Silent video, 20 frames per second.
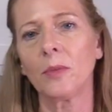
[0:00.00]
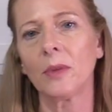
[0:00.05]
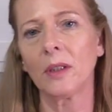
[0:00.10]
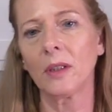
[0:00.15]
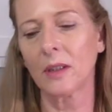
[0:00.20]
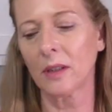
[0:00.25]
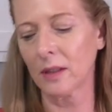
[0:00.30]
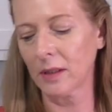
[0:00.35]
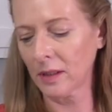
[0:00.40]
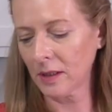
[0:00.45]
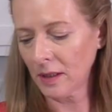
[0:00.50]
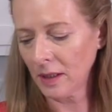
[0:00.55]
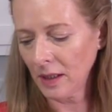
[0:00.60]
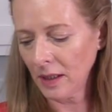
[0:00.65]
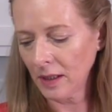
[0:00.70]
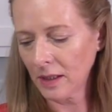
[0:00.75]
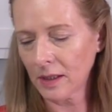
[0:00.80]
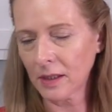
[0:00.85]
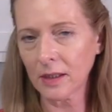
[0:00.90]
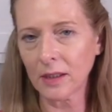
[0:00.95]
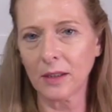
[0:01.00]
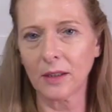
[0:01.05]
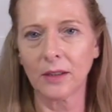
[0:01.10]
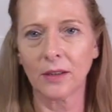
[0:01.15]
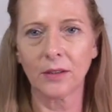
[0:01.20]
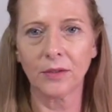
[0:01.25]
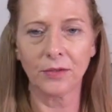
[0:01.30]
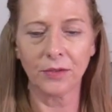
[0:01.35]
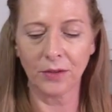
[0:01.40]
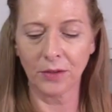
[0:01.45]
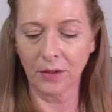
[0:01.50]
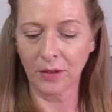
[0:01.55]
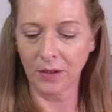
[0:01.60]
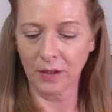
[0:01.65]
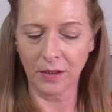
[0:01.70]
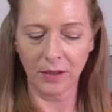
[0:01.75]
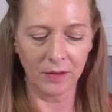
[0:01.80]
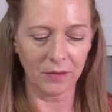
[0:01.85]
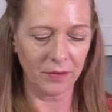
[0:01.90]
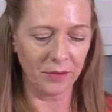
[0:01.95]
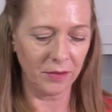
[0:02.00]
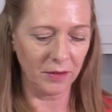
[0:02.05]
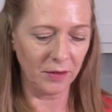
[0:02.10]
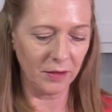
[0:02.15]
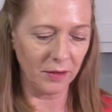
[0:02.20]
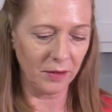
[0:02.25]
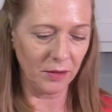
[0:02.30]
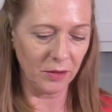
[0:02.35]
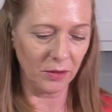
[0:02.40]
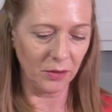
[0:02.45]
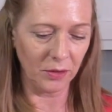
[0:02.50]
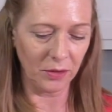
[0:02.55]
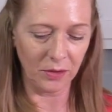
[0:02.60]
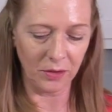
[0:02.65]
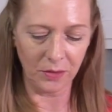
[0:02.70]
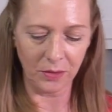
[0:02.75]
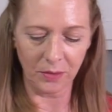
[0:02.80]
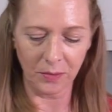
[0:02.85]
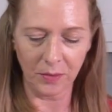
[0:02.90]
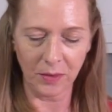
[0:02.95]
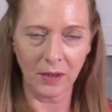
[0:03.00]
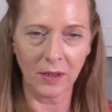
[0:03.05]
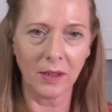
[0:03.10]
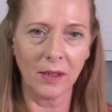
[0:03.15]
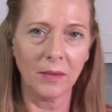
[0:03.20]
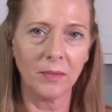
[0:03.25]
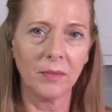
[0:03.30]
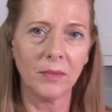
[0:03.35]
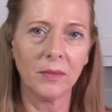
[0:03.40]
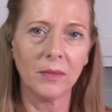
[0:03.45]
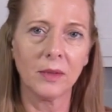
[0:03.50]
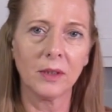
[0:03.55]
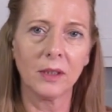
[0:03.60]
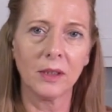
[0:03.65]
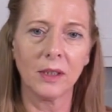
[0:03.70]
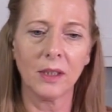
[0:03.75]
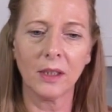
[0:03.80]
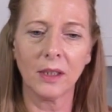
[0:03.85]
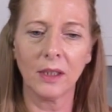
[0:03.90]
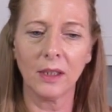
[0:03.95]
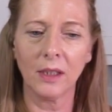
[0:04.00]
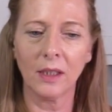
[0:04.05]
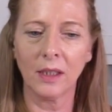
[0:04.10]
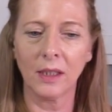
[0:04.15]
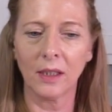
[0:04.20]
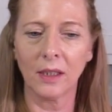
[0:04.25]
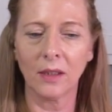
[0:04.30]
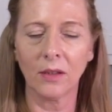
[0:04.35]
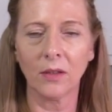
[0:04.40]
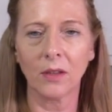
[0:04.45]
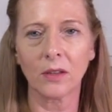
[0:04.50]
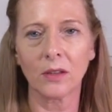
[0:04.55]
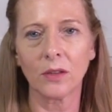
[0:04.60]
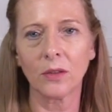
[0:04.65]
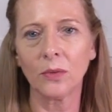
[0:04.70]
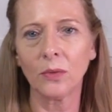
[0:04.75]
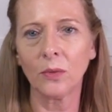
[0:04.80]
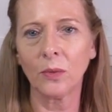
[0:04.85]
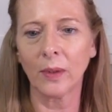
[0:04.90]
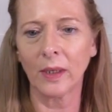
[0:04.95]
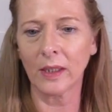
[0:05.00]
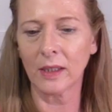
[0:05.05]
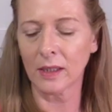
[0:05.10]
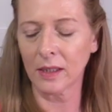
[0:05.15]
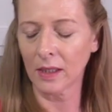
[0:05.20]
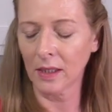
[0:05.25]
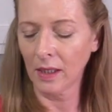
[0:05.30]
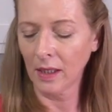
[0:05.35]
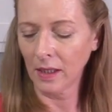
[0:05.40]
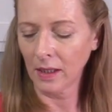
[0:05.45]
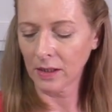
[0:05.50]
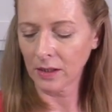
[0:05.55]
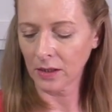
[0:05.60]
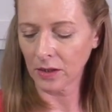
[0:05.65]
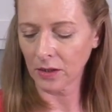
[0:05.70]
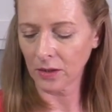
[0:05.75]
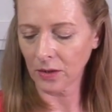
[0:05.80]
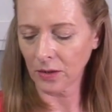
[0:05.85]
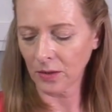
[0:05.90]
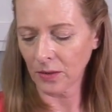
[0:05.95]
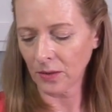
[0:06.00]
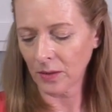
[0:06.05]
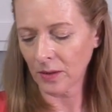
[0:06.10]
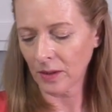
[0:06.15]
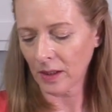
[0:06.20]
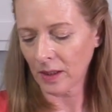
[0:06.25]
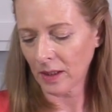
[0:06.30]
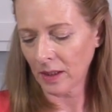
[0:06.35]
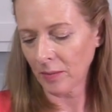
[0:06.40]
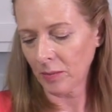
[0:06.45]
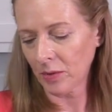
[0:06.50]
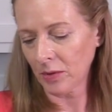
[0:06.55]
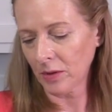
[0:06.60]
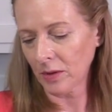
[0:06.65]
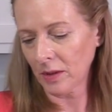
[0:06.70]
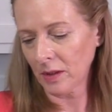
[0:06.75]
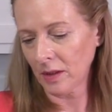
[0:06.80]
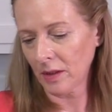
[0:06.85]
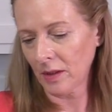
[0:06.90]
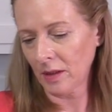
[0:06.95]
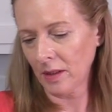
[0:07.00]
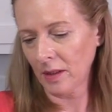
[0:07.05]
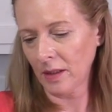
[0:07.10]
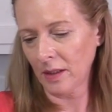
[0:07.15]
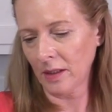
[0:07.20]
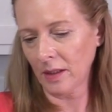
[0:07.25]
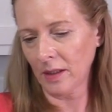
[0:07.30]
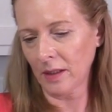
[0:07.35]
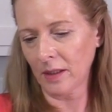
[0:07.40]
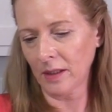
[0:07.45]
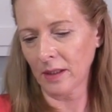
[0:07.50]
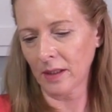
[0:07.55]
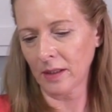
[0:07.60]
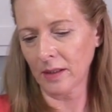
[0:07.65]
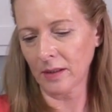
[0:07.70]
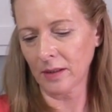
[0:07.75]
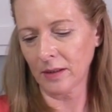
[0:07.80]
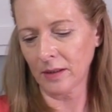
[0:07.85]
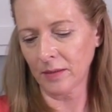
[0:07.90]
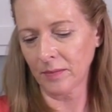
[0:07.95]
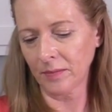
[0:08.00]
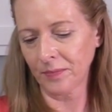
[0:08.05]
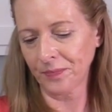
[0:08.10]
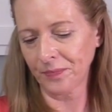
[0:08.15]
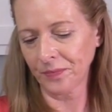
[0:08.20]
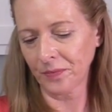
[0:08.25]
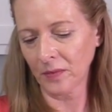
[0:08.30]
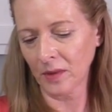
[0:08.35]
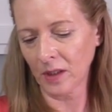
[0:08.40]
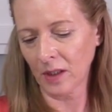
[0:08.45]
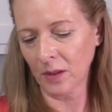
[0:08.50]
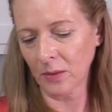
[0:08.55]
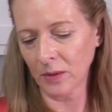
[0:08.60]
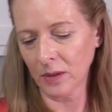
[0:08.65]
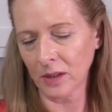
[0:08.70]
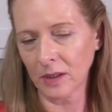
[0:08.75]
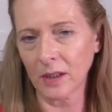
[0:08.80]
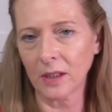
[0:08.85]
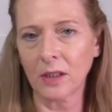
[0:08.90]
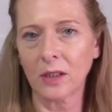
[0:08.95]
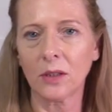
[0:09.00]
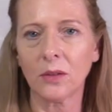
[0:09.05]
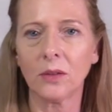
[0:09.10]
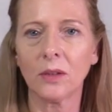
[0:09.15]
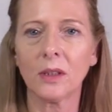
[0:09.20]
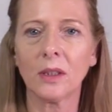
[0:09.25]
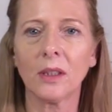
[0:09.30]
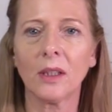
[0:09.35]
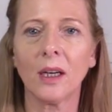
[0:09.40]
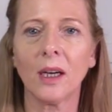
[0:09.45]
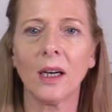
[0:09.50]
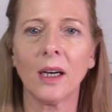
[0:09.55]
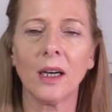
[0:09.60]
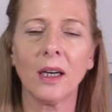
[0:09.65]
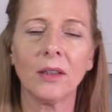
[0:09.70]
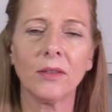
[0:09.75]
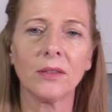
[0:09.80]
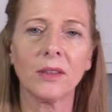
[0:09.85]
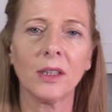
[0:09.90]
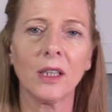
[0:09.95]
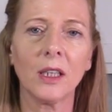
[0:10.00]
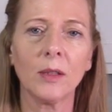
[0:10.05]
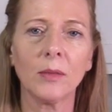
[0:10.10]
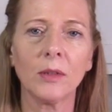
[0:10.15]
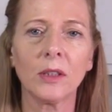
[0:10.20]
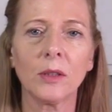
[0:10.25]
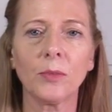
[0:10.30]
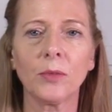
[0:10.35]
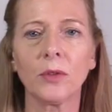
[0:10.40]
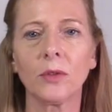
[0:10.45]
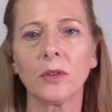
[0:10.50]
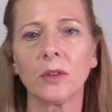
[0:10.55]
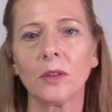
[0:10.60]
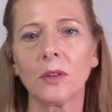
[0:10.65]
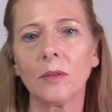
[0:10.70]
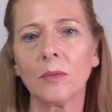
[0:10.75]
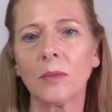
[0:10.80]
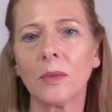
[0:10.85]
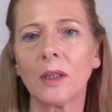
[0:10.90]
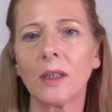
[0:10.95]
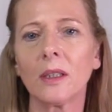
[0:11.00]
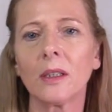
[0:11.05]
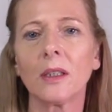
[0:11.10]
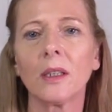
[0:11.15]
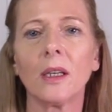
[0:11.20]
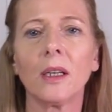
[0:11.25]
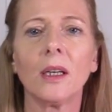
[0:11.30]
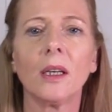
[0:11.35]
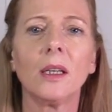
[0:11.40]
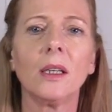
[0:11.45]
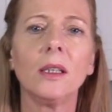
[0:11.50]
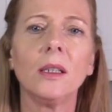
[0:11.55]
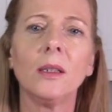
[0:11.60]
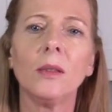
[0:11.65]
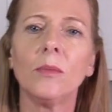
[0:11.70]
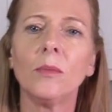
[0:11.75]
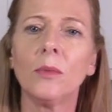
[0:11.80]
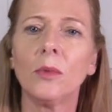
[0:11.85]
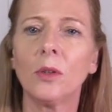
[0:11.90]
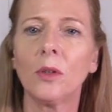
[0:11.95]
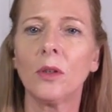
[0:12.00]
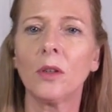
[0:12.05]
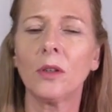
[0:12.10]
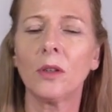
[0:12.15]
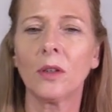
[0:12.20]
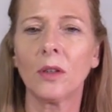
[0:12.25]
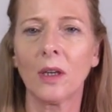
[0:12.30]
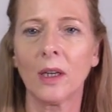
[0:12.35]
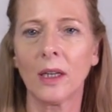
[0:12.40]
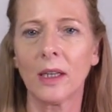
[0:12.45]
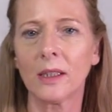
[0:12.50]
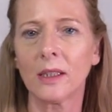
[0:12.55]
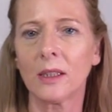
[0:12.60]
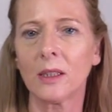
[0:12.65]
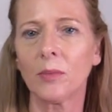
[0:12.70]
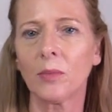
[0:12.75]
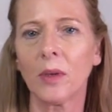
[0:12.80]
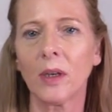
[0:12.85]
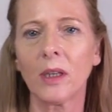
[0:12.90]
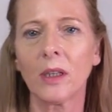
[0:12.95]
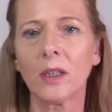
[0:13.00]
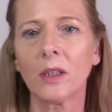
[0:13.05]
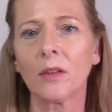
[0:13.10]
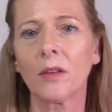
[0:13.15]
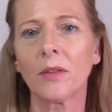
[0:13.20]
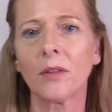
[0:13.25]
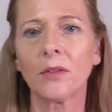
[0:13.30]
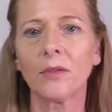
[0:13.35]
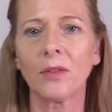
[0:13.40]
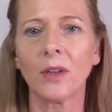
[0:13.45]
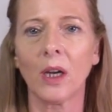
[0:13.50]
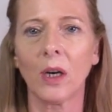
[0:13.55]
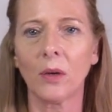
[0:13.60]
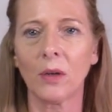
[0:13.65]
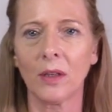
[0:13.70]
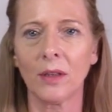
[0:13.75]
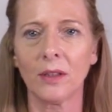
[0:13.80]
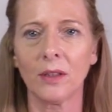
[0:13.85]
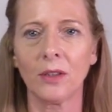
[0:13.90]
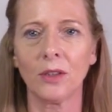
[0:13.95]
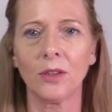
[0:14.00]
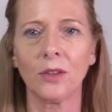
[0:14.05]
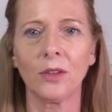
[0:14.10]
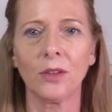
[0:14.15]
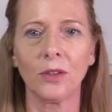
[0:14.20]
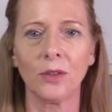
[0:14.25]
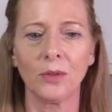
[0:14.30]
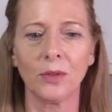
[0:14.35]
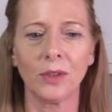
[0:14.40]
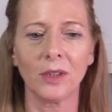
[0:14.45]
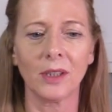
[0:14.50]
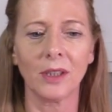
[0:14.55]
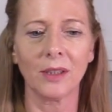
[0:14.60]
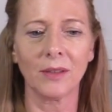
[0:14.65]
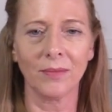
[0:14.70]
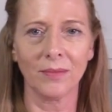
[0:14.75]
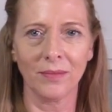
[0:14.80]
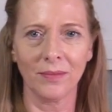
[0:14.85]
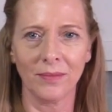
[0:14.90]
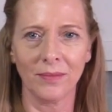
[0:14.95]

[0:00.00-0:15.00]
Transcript: milk this needs for the dough to become sticky and not too wet. So I put in there like, I would say 2.5 tablespoons. You might need more or less depending on the flour that you're using.